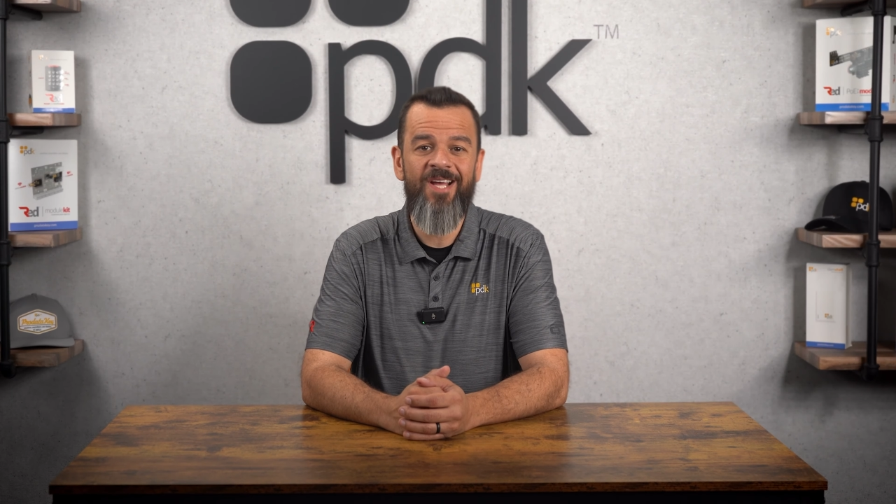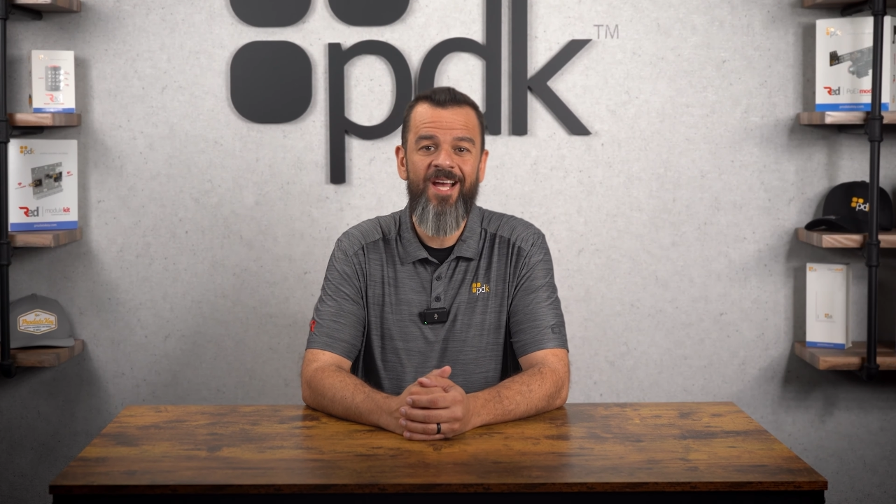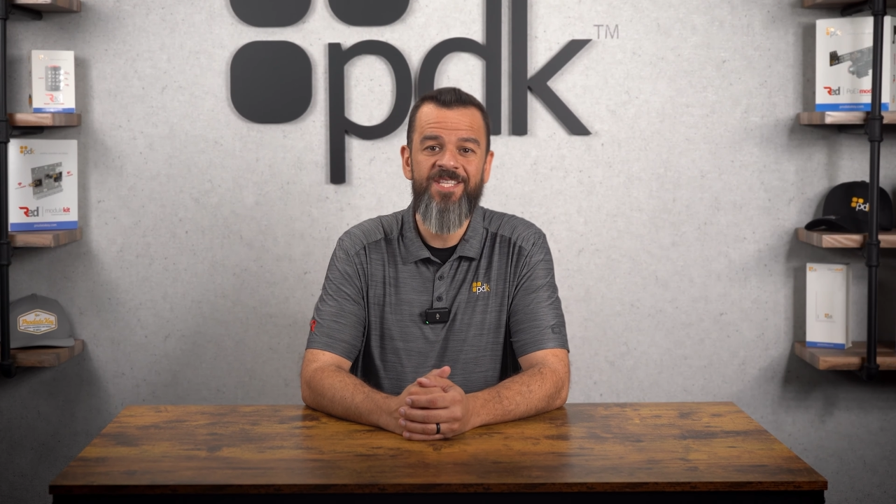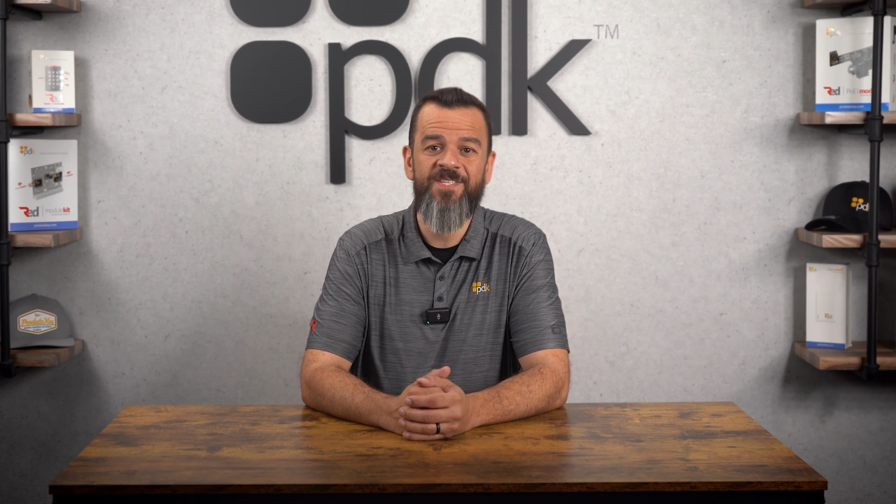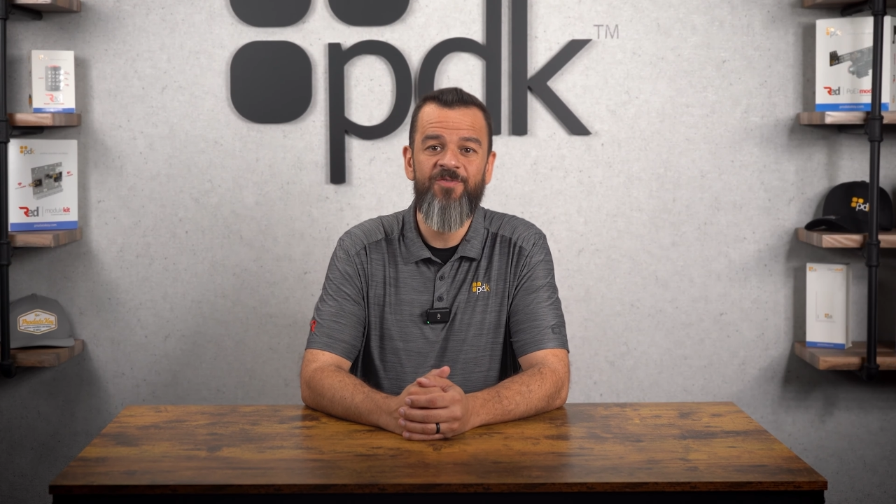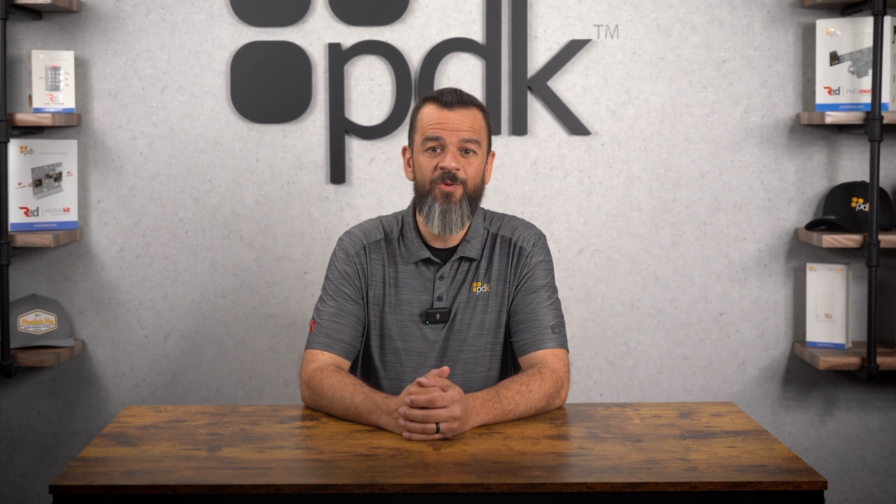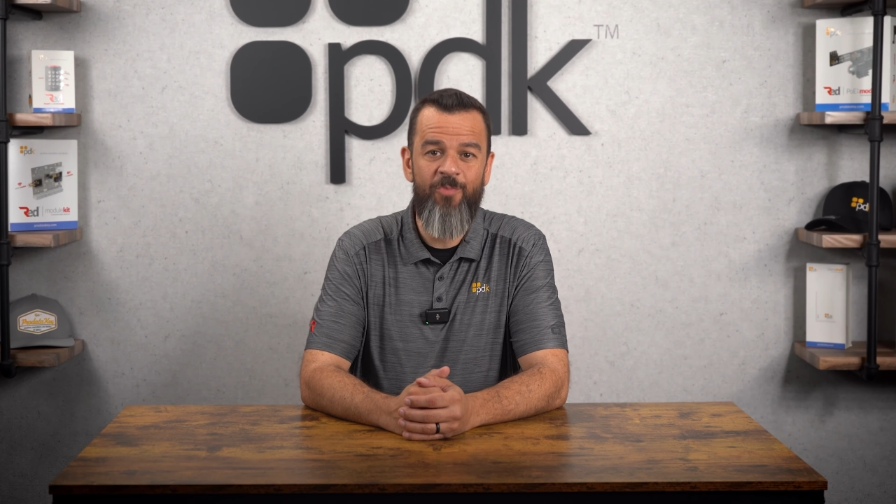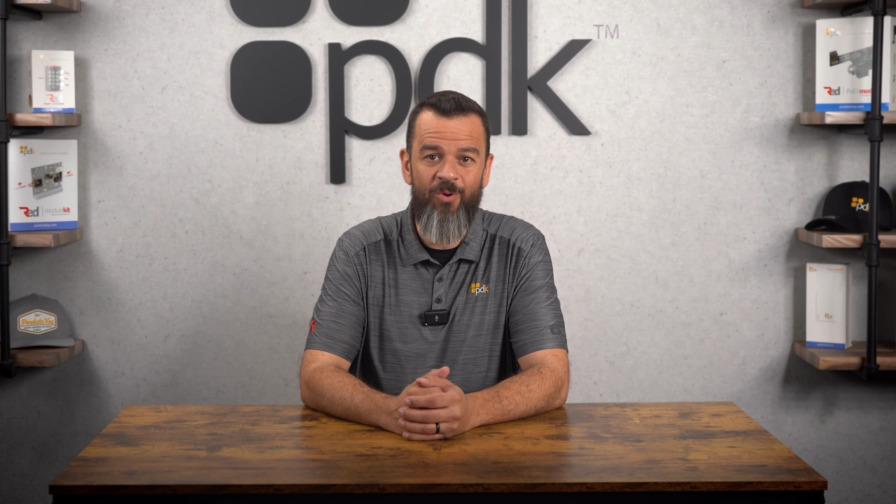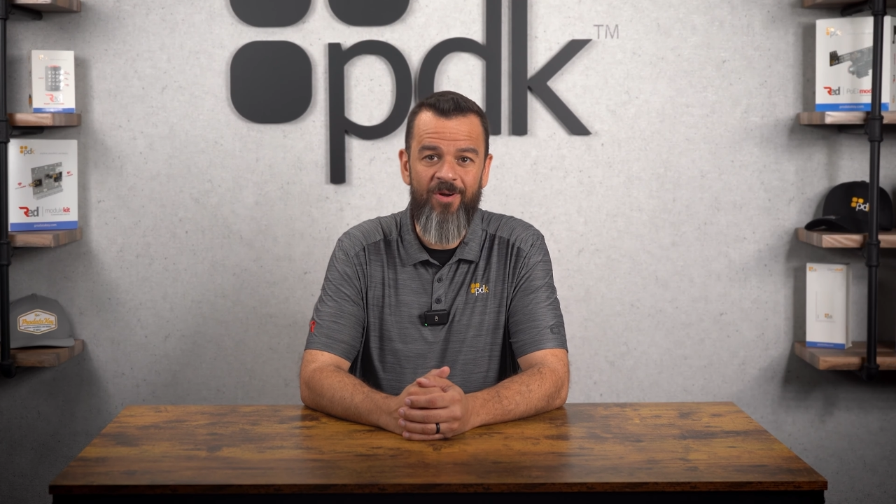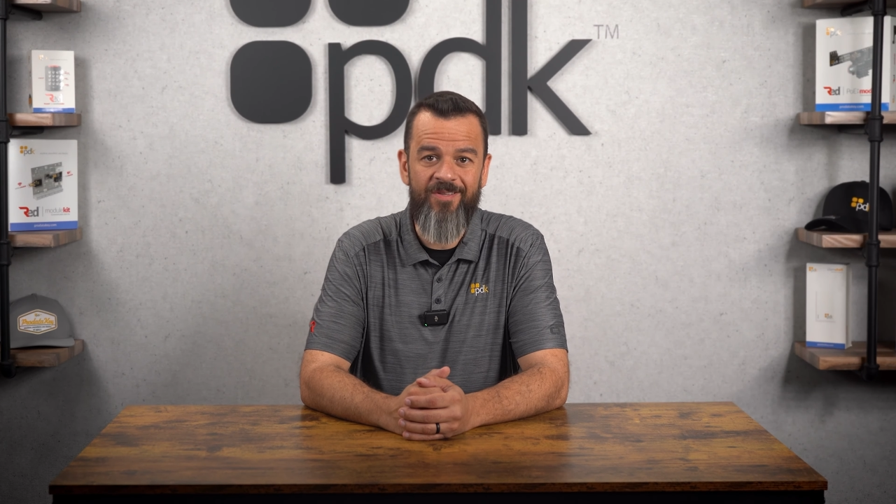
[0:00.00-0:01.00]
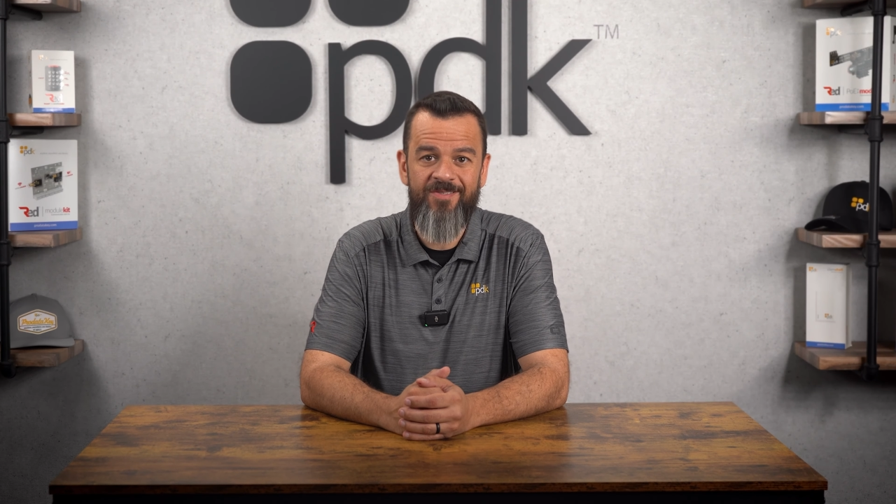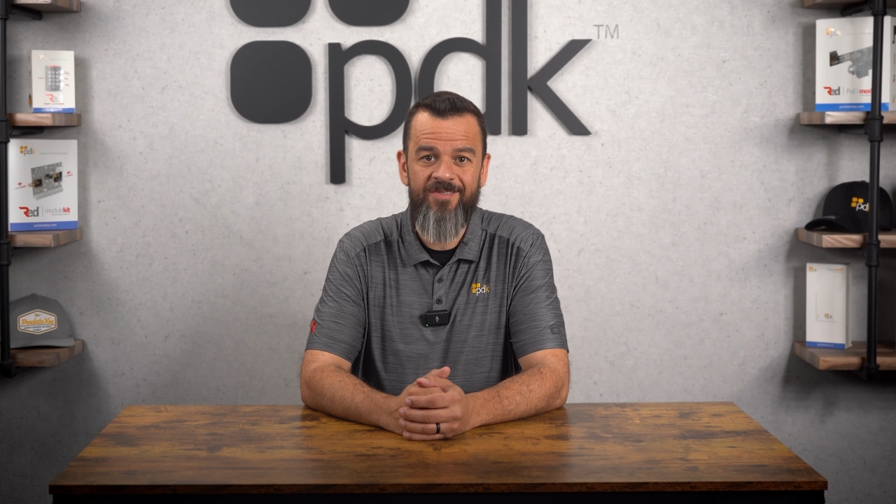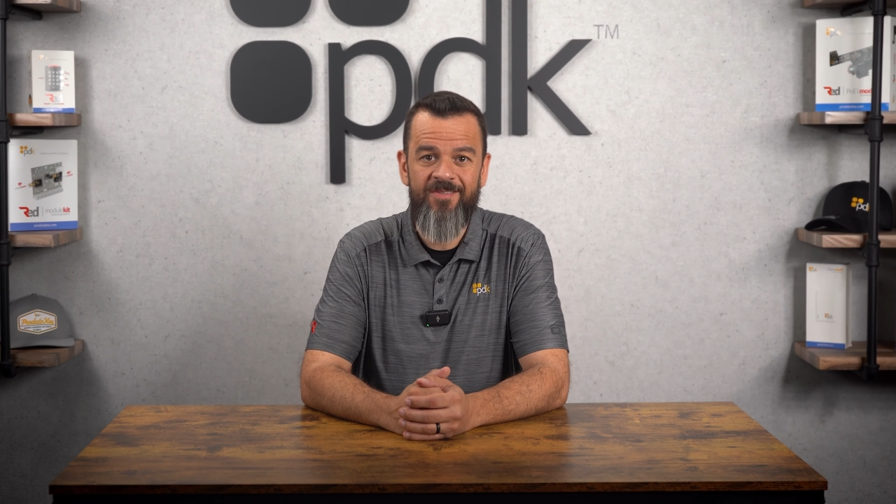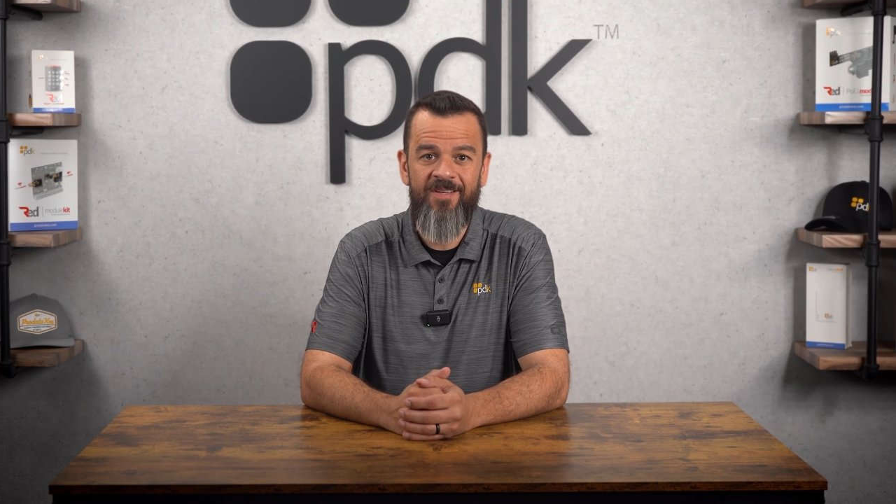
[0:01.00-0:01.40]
kinds of reports: